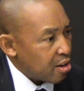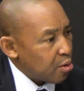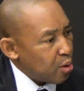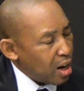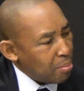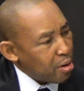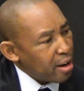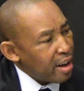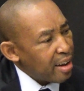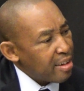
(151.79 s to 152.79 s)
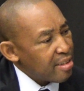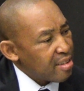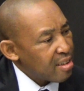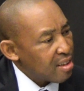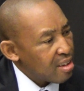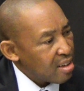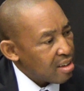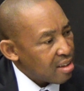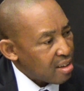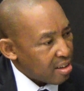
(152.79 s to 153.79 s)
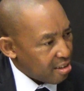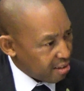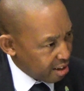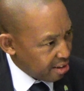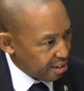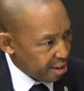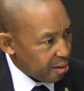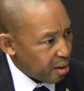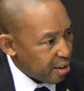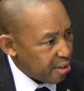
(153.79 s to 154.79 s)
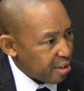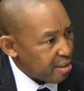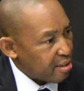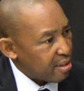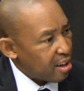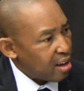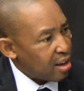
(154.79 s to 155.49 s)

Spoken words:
to harmonize seed regulations